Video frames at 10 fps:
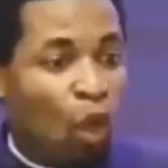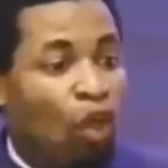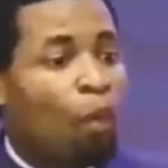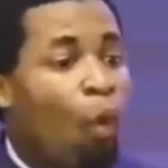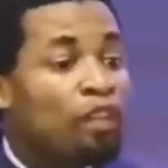
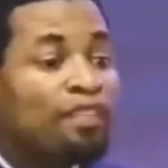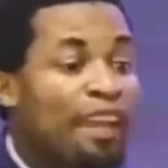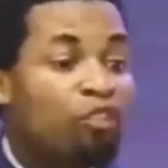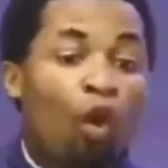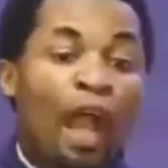Because he
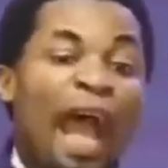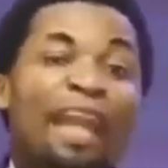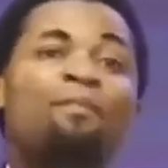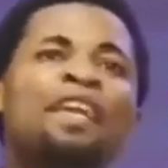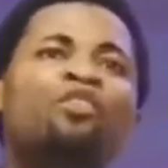wanted to
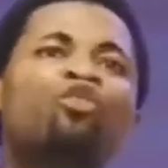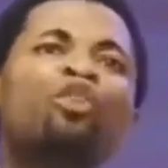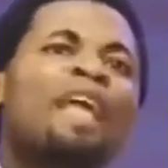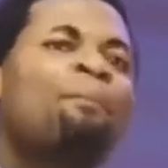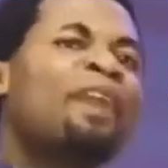carry me
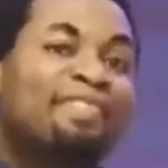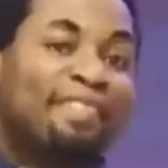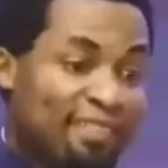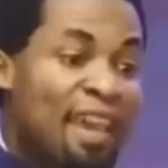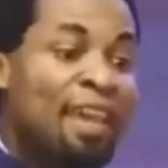to the
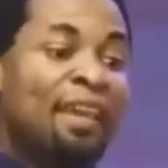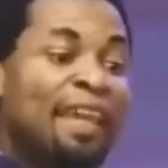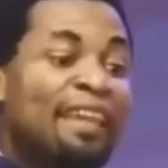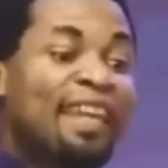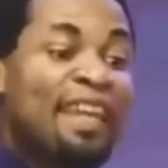presence.
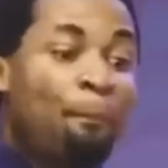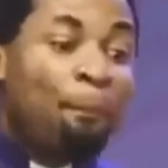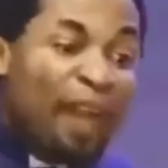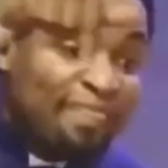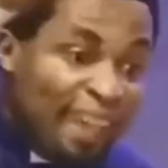It's in
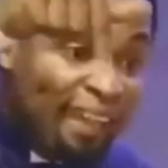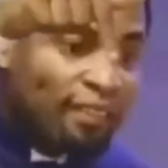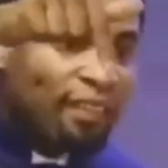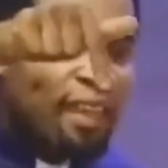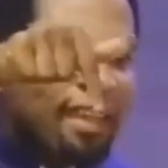the
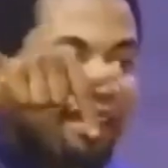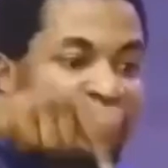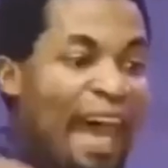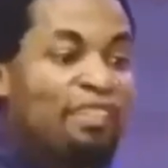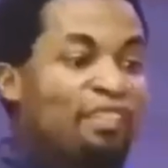presence
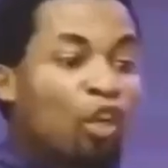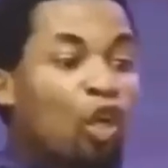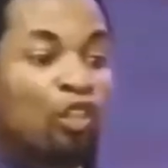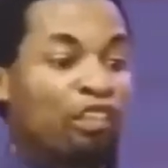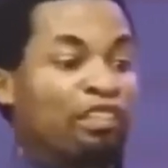that
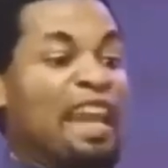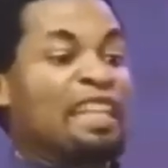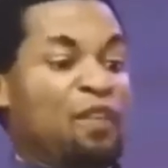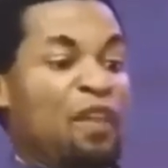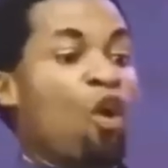
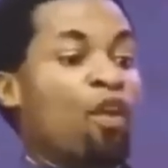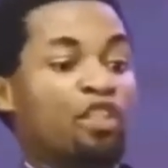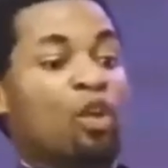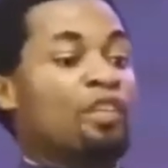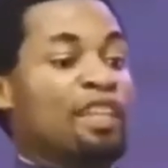
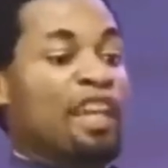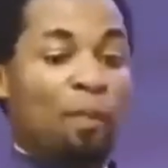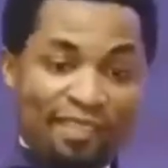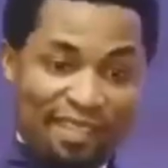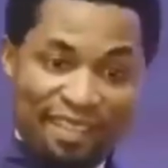transfiguration
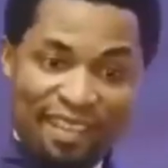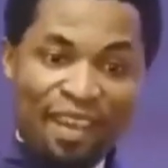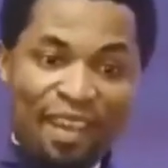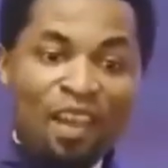takes place.